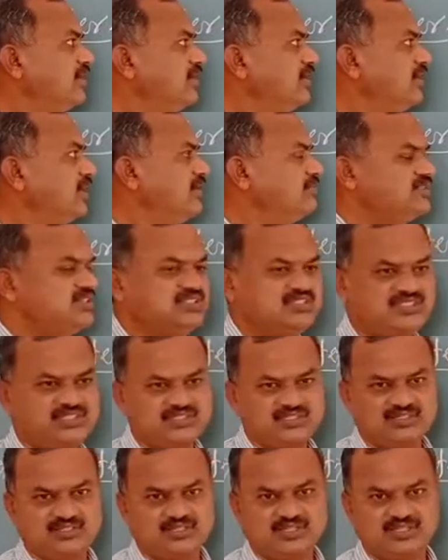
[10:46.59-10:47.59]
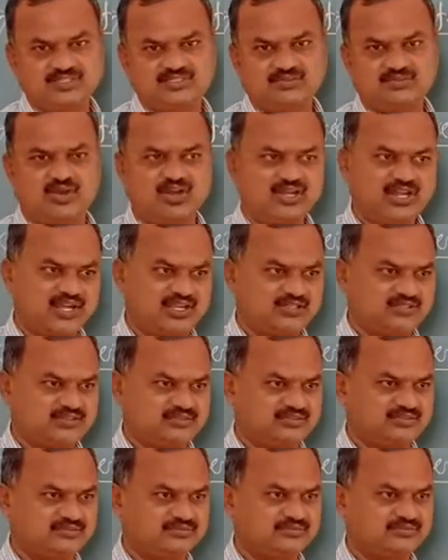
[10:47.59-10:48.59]
MCG is moderate
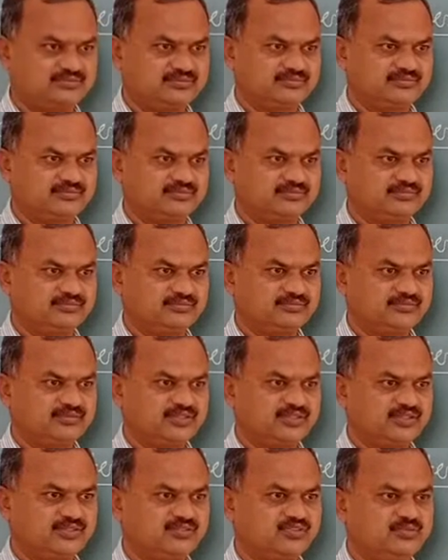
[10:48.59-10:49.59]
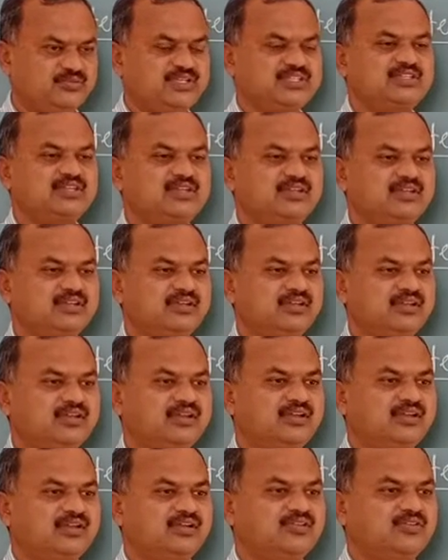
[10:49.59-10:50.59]
to
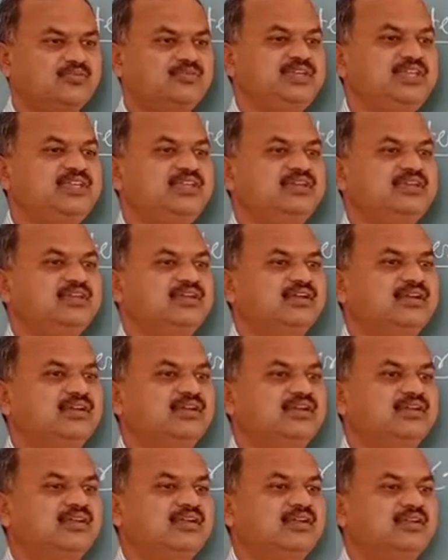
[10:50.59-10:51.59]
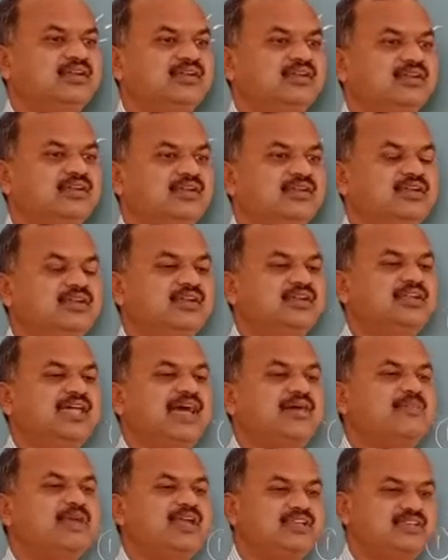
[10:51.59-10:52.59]
be
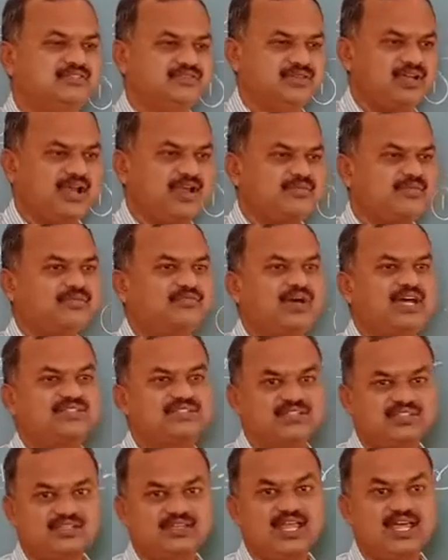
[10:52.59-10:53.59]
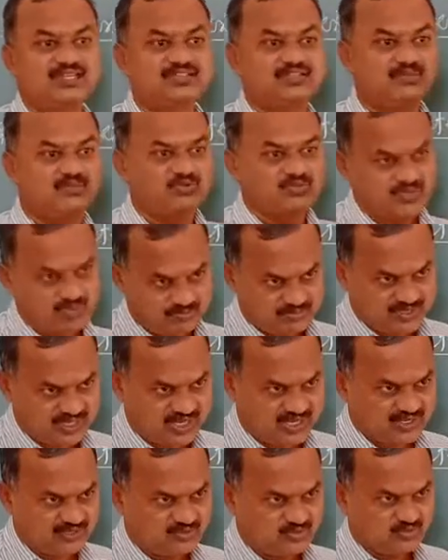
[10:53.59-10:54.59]
damaged after passing large amount of
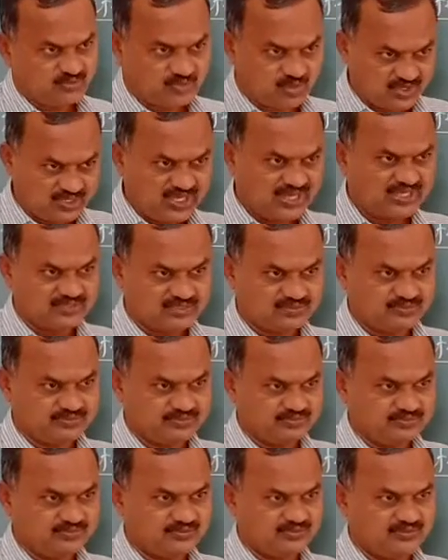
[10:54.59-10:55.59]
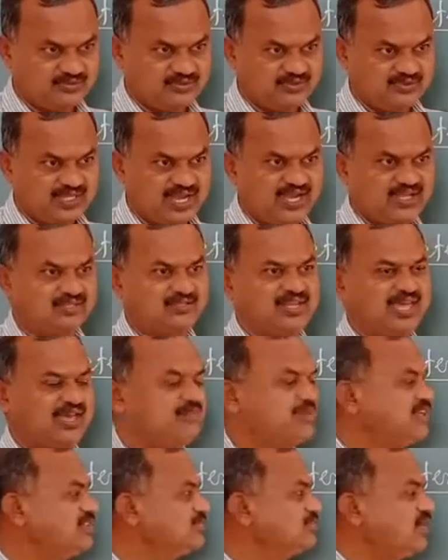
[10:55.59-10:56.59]
current to protect that
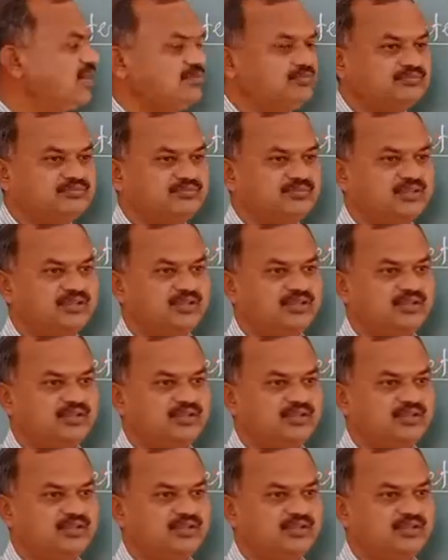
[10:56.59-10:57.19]
damage from.